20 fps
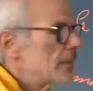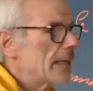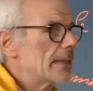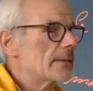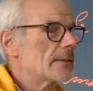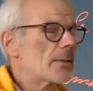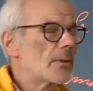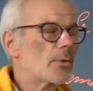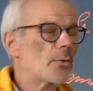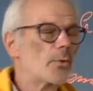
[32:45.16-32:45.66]

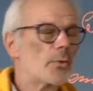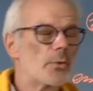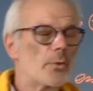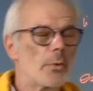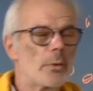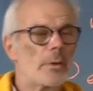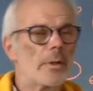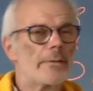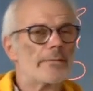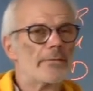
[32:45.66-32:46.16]
based on the
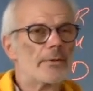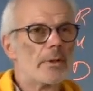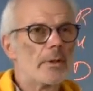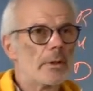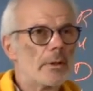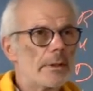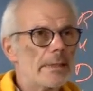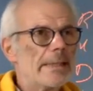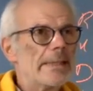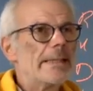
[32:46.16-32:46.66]
rule of
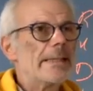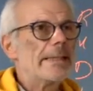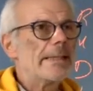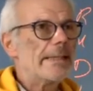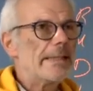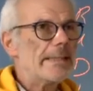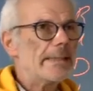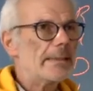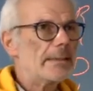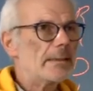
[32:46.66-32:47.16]
law,
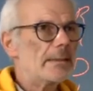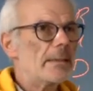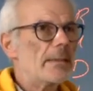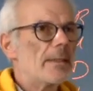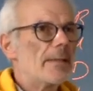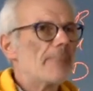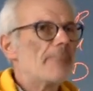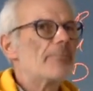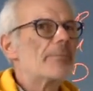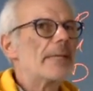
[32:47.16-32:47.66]
is
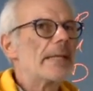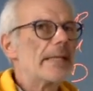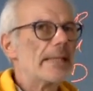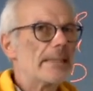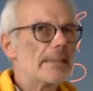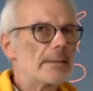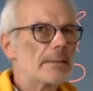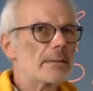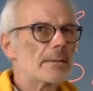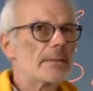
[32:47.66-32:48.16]
there
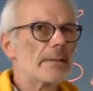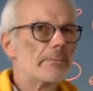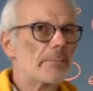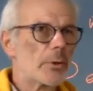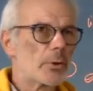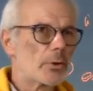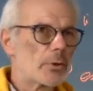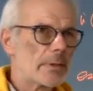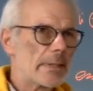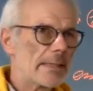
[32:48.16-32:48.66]
is a
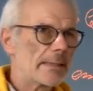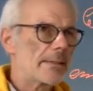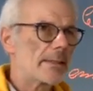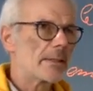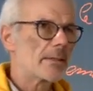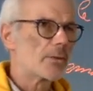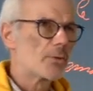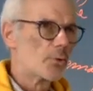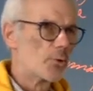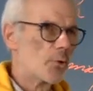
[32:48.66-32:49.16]

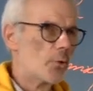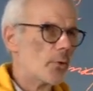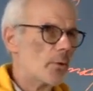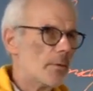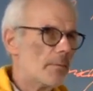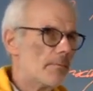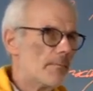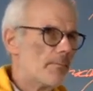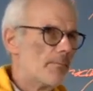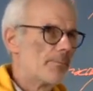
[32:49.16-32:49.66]
democratic rule.
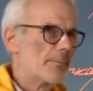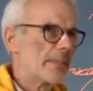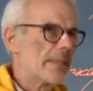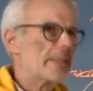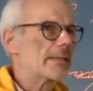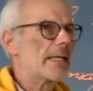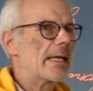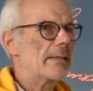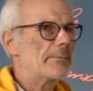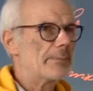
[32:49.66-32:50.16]

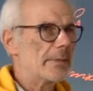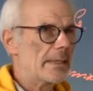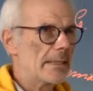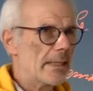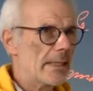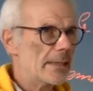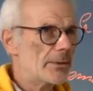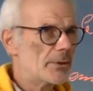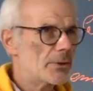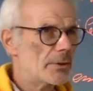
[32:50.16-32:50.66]
It can be
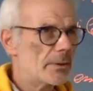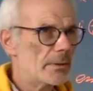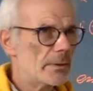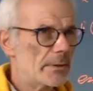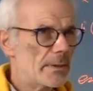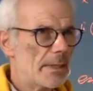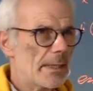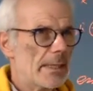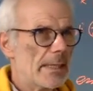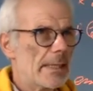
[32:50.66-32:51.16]

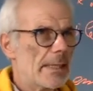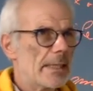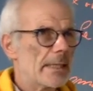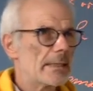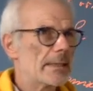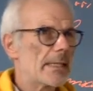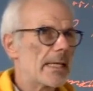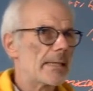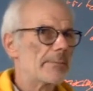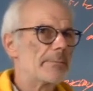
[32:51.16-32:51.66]
elections,
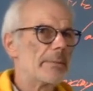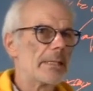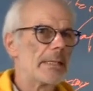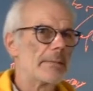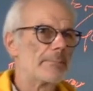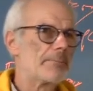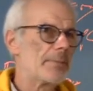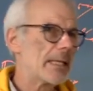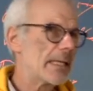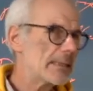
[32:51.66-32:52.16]
it can
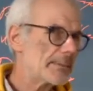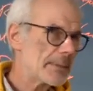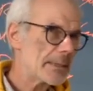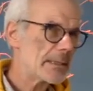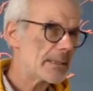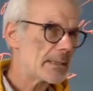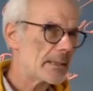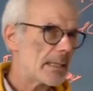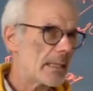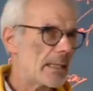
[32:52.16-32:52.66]
be
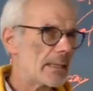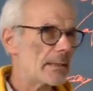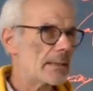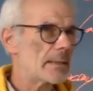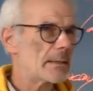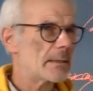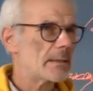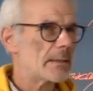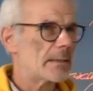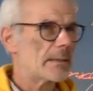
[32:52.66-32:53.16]

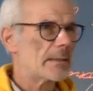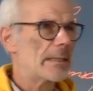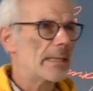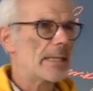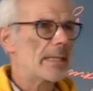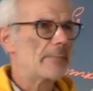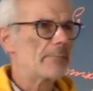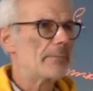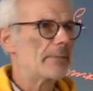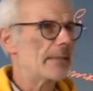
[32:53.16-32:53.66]
plebiscites, it
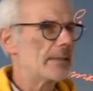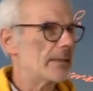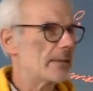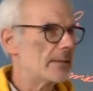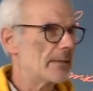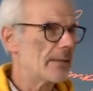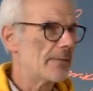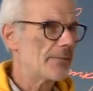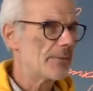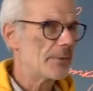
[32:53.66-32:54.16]
can
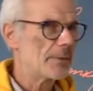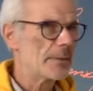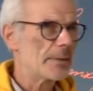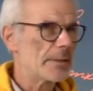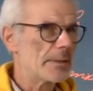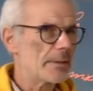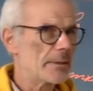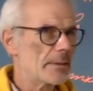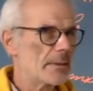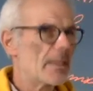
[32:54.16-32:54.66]
be different
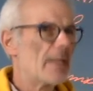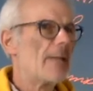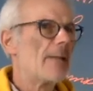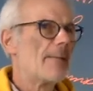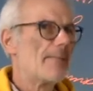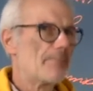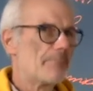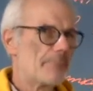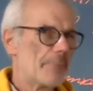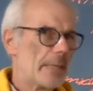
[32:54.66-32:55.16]
things,
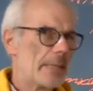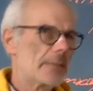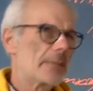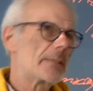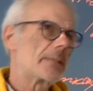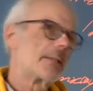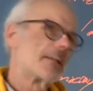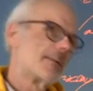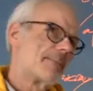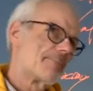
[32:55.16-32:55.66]
but
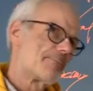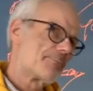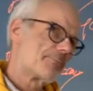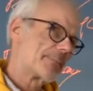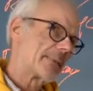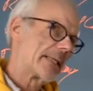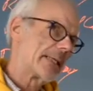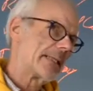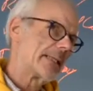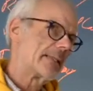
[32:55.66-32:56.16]

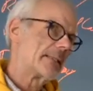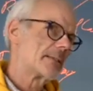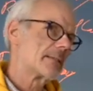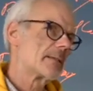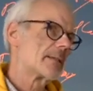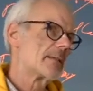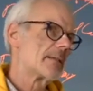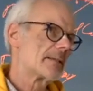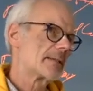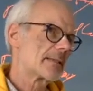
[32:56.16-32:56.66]
there
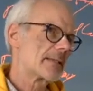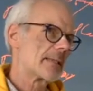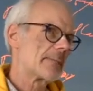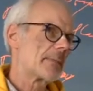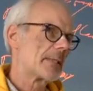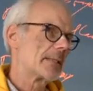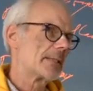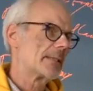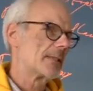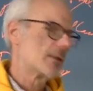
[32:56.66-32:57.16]
is
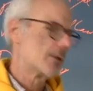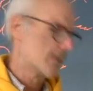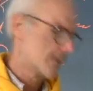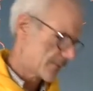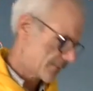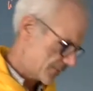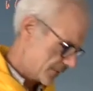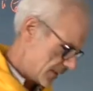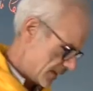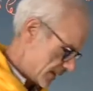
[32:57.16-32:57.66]
some idea
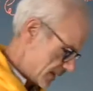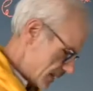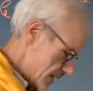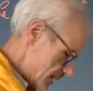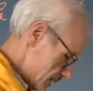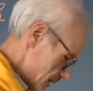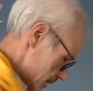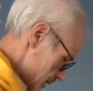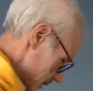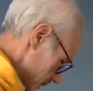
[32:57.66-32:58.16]
of
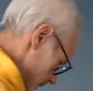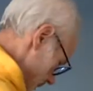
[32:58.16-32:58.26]
uh,